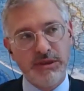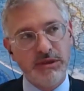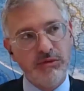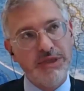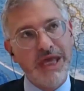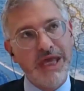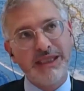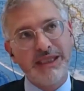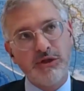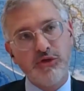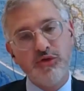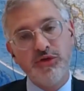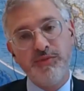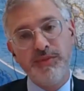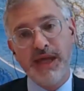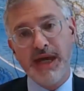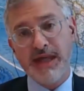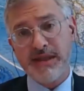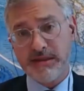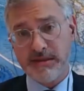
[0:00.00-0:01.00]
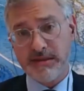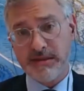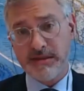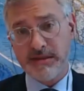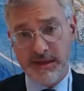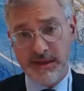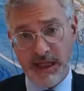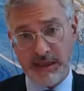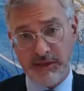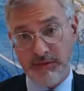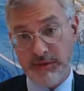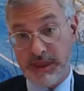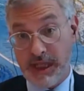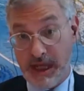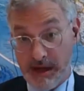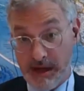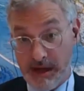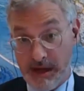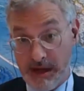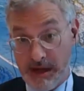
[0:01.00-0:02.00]
that could be associated with the
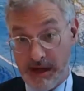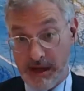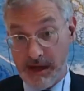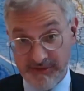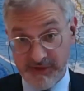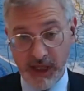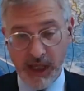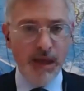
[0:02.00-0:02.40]
aircraft,